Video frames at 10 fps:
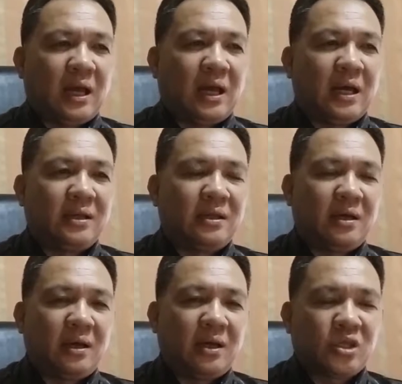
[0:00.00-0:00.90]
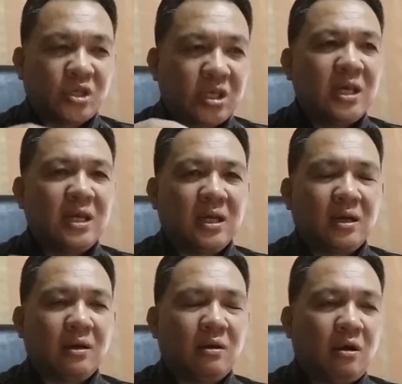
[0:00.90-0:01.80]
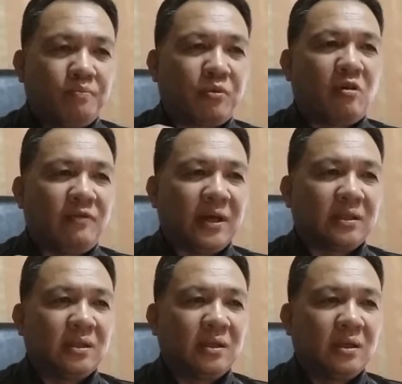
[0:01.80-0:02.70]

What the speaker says: And a seer, a prophet,